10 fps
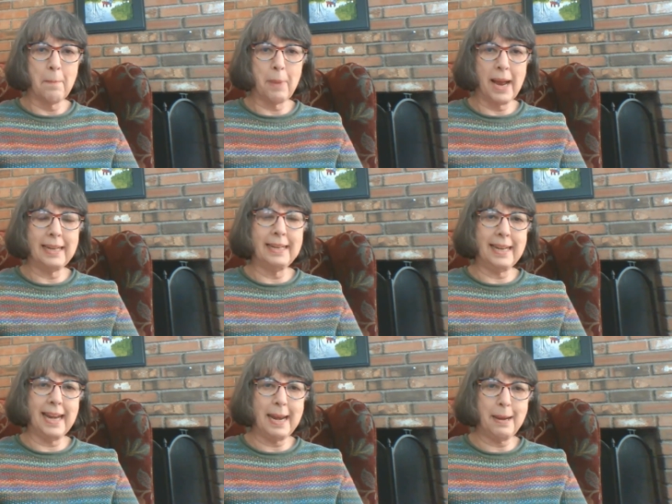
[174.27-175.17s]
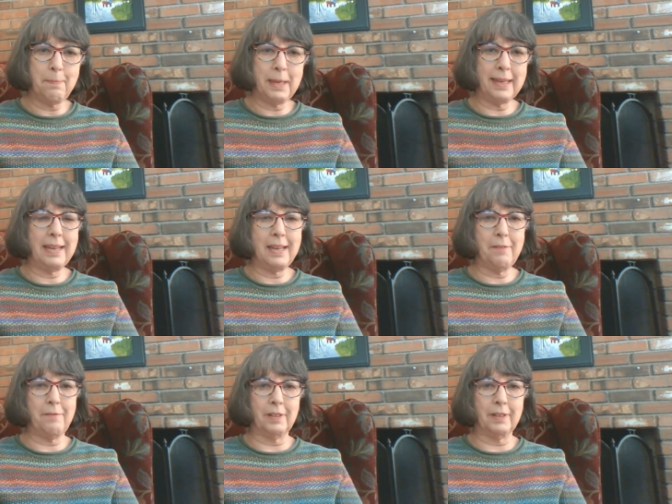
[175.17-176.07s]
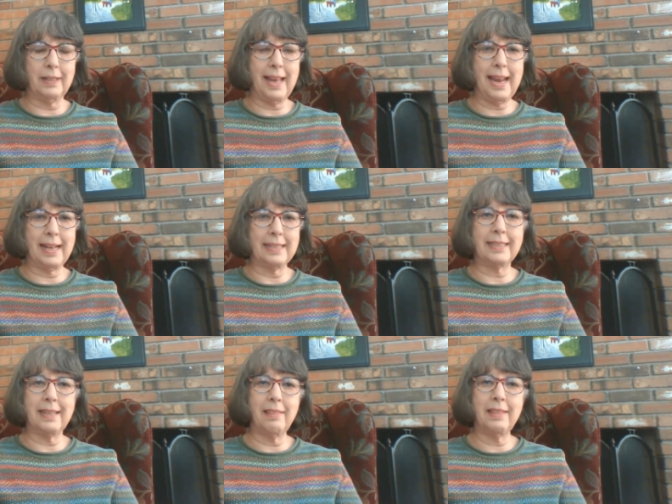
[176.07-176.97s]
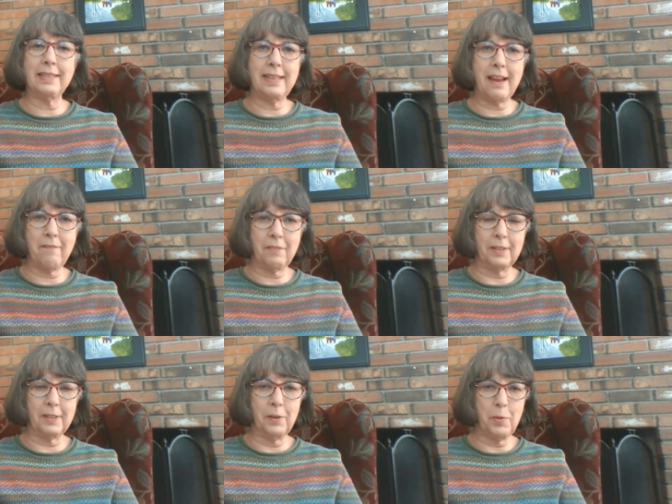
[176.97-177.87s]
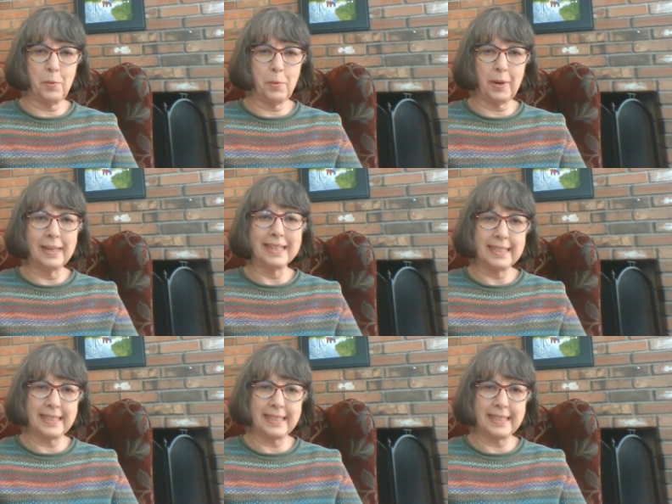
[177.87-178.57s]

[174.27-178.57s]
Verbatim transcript: by naming evil as the devil or